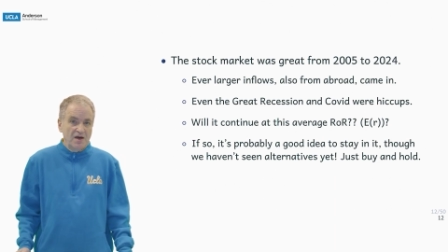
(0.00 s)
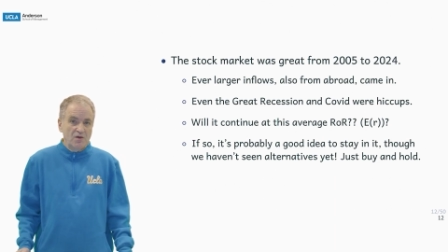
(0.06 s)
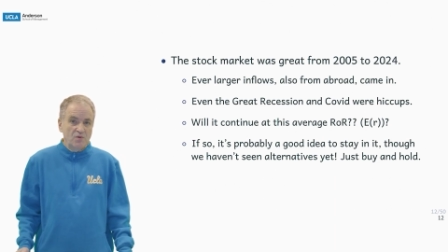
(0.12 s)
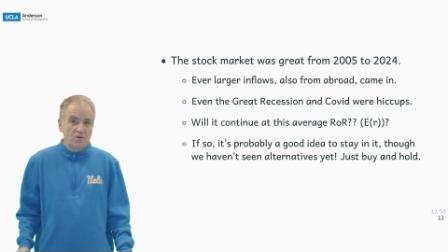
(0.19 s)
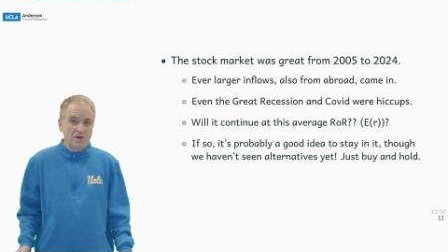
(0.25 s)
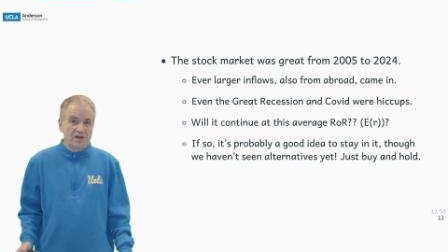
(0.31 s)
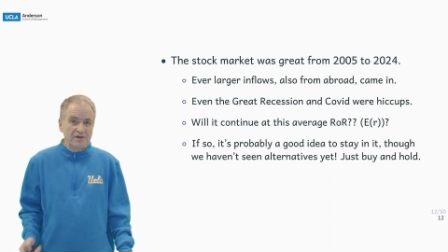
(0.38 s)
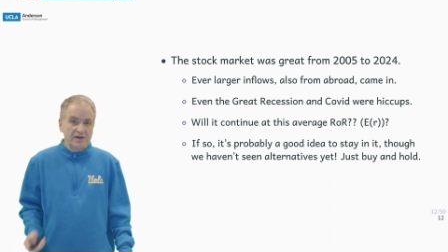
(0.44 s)

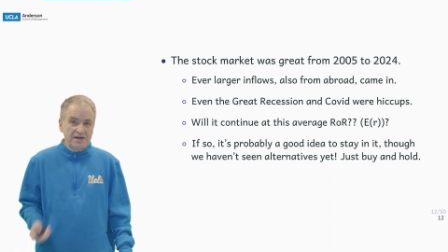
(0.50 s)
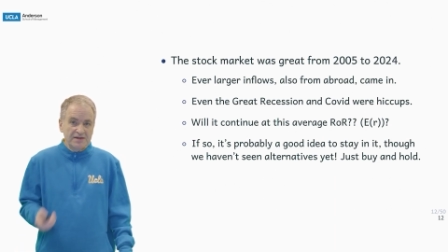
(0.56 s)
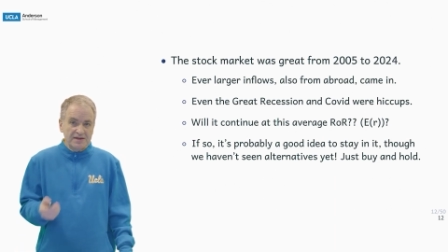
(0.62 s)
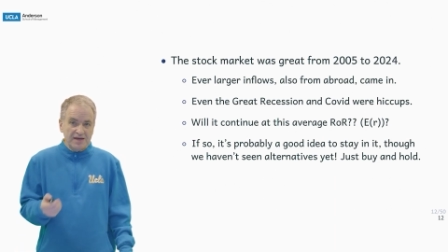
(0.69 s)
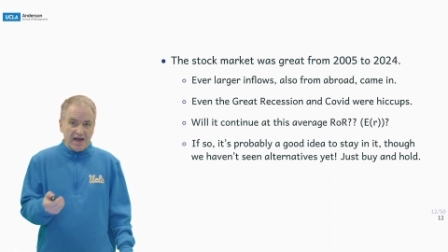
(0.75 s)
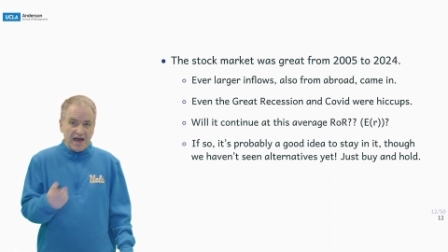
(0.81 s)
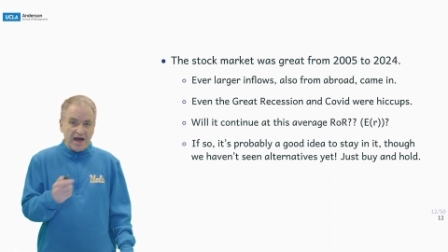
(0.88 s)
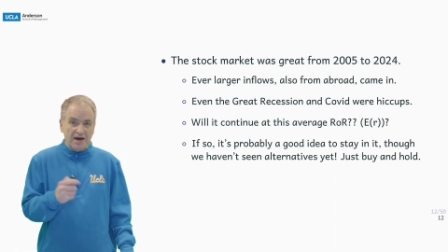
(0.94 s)
will
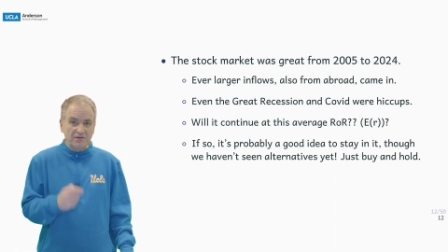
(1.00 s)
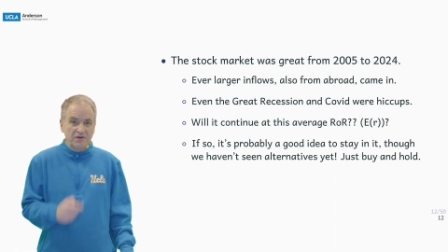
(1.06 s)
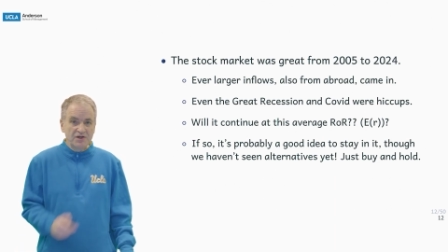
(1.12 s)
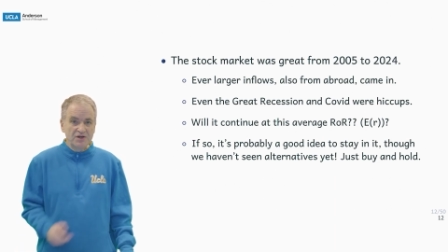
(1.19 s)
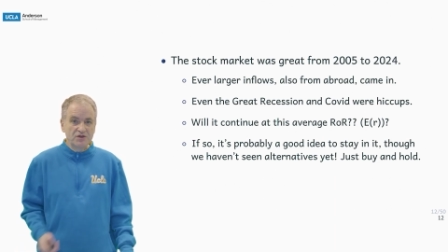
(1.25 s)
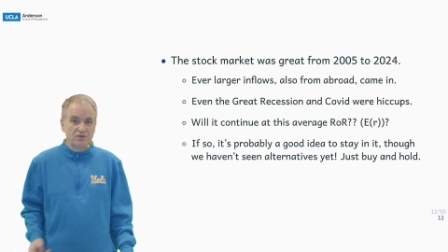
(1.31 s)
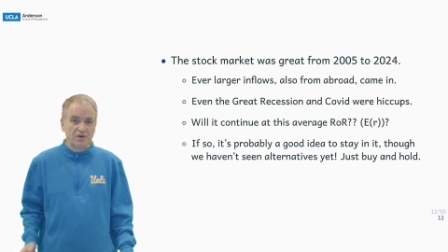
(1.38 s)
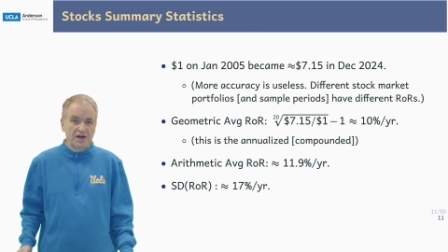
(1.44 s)
this
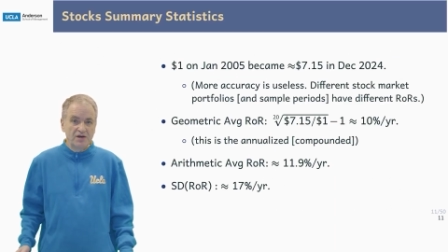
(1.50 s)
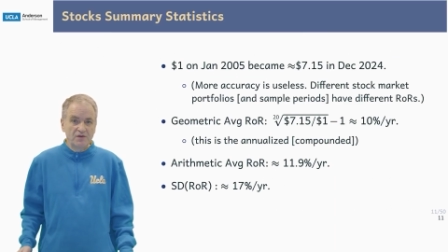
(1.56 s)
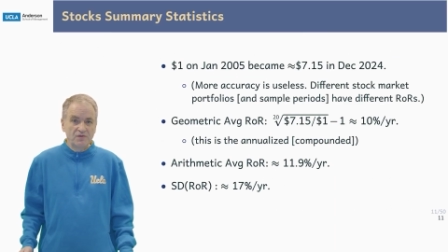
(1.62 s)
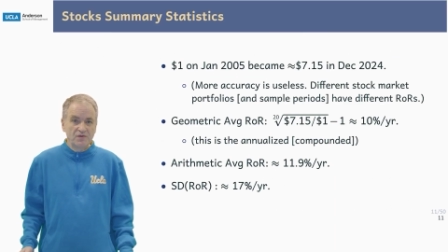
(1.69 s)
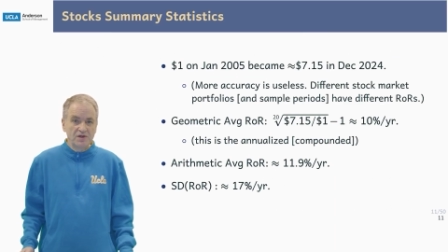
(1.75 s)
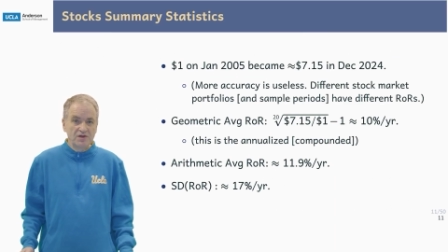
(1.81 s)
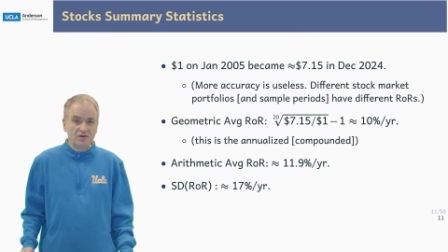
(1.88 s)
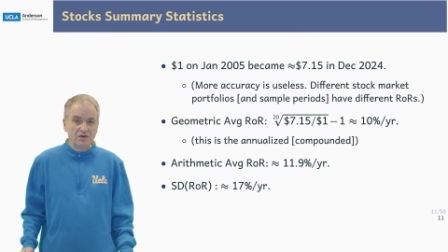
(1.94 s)
average rate of
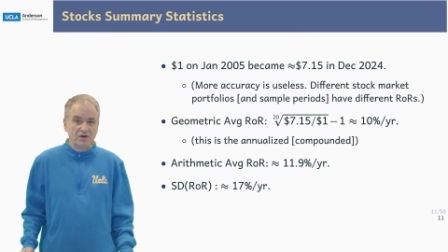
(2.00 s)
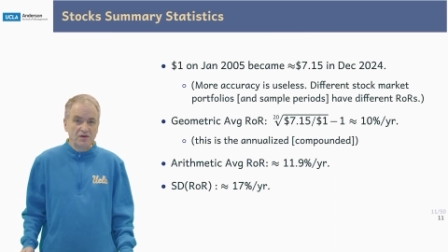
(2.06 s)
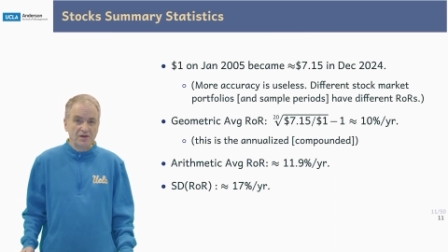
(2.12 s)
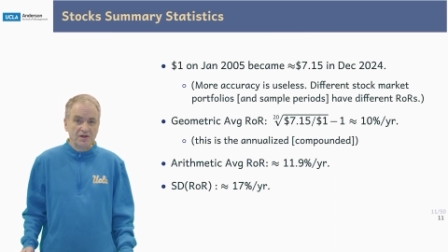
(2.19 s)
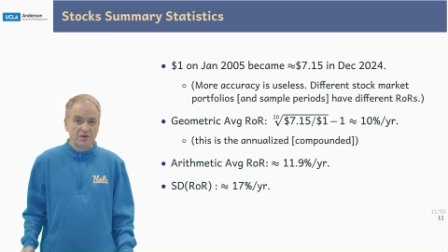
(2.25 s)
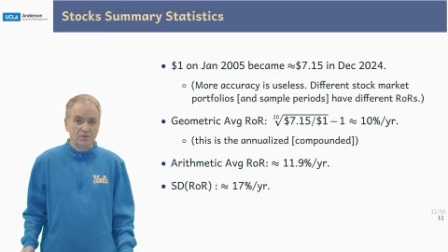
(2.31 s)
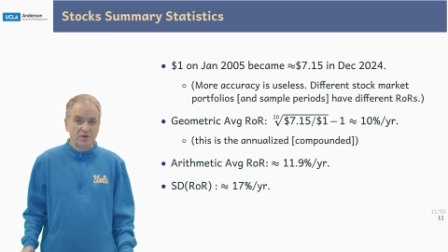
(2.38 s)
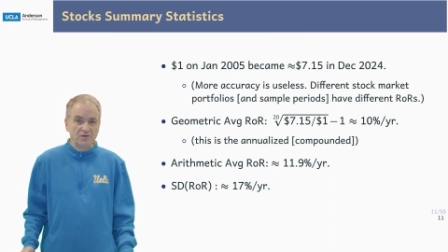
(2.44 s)
return
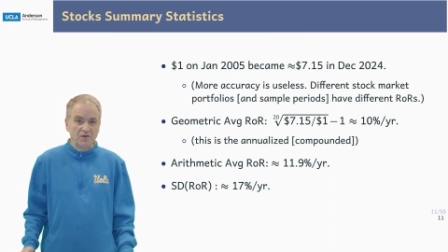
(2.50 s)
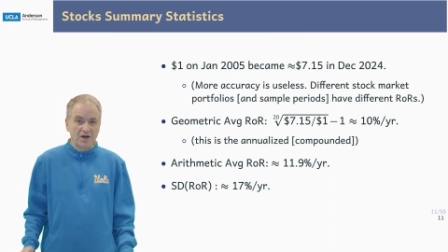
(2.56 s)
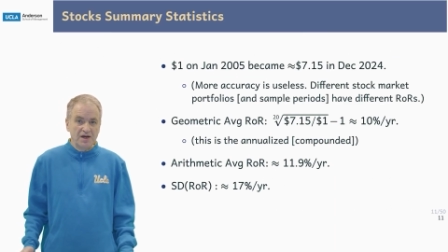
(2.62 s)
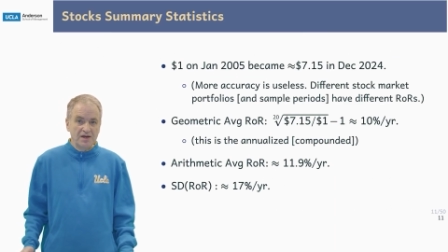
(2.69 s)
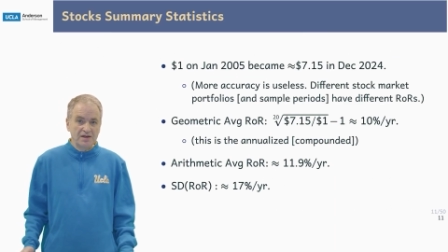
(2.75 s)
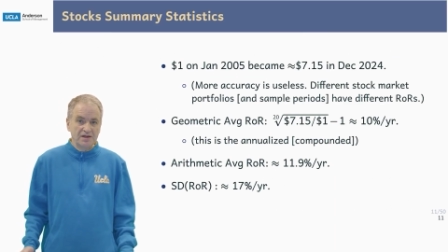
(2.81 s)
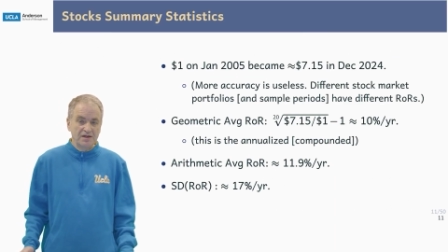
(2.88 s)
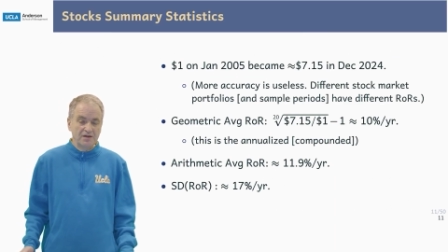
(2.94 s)
that we've
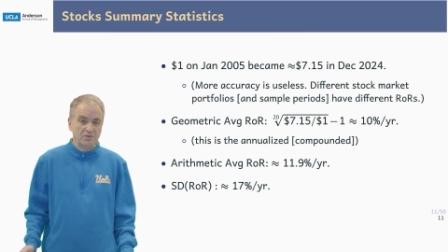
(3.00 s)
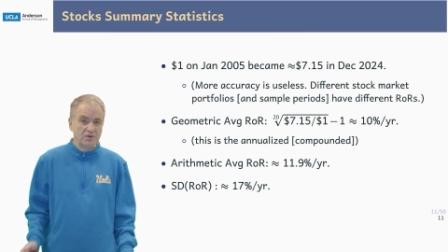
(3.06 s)
got here,